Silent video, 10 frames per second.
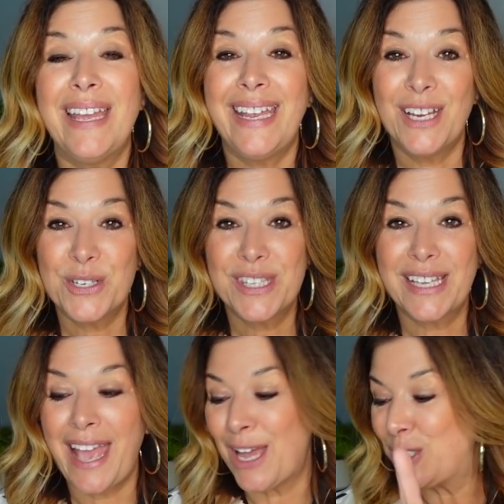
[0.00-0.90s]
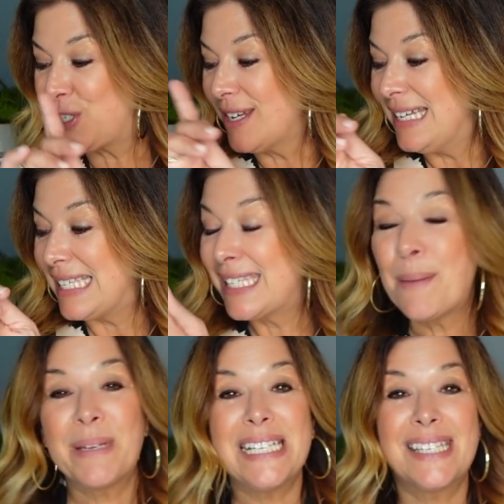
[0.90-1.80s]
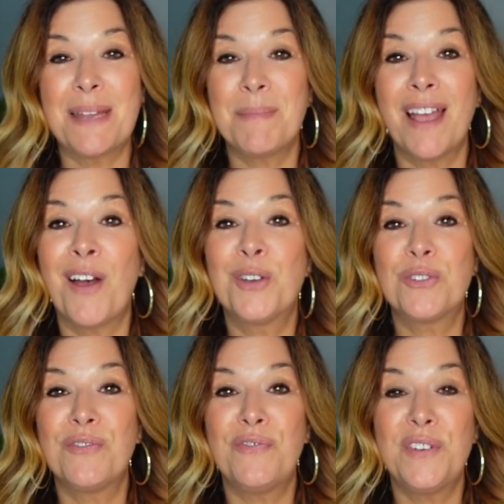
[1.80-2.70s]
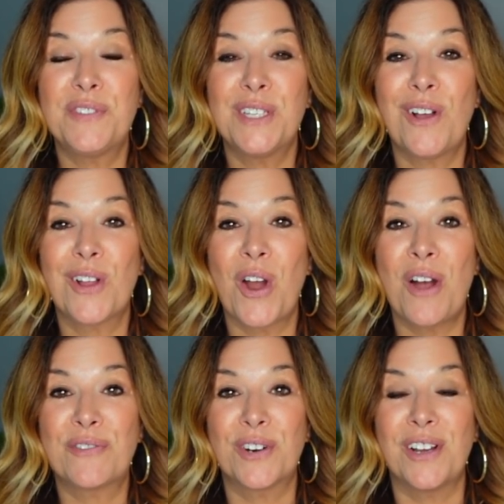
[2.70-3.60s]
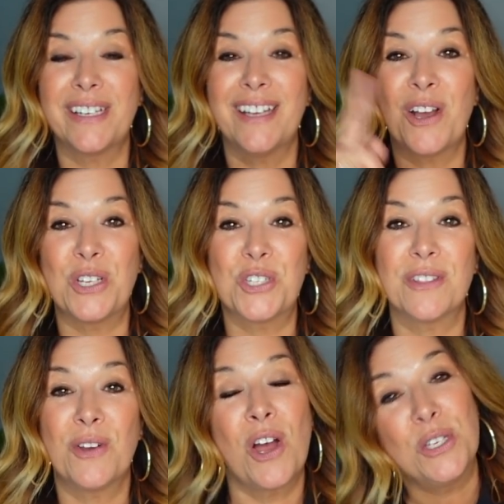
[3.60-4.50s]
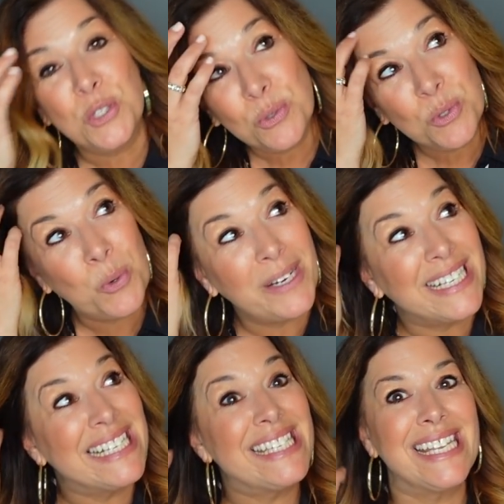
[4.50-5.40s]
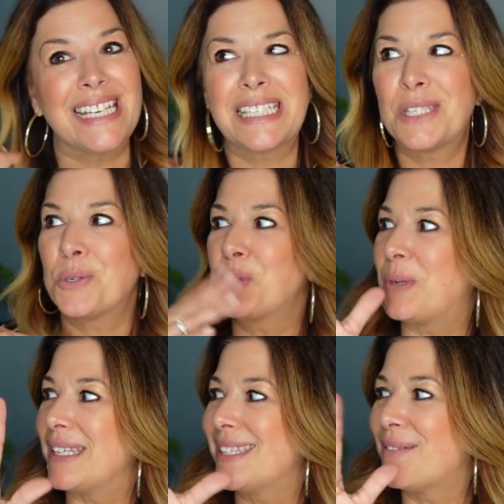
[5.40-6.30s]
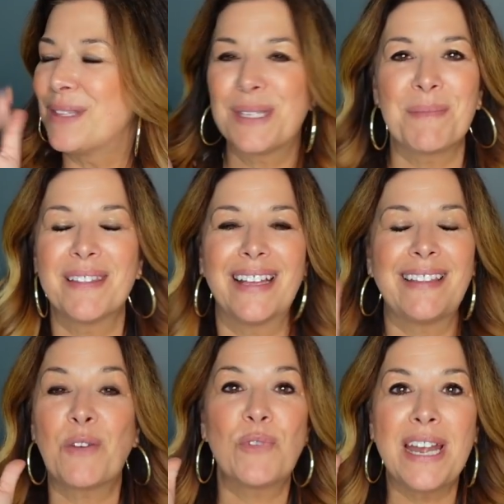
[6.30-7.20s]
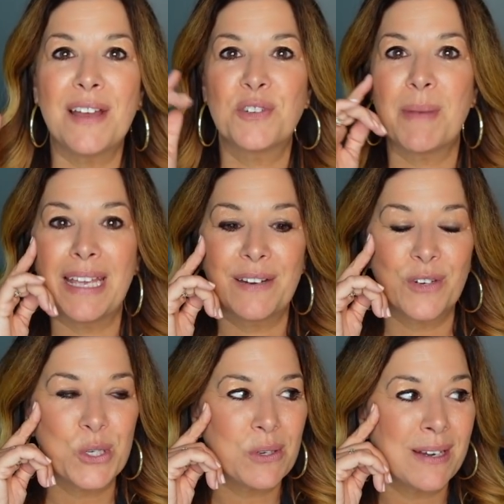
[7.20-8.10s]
Here's the catch. Somebody sent me a one hundred fifty dollar offer on it on, on June twenty-sixth or twenty-seventh, something like that, right after my anniversary.